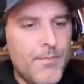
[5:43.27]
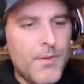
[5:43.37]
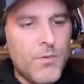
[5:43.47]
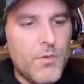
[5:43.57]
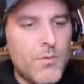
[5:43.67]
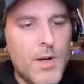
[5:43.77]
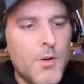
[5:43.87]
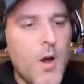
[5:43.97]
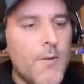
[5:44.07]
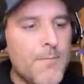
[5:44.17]
uh,
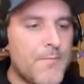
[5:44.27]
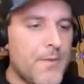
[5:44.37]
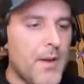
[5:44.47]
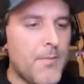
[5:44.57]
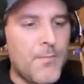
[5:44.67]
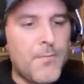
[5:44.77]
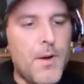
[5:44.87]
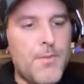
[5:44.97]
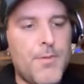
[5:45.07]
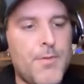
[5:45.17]
reeled off uh,
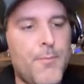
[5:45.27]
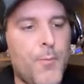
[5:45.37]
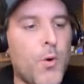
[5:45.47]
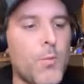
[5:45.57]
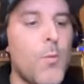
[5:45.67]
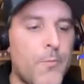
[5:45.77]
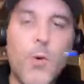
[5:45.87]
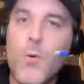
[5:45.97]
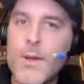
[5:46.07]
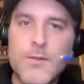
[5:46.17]
what four
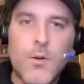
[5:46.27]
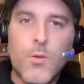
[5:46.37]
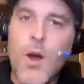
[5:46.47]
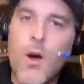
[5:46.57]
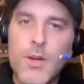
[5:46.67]
four wins in a row.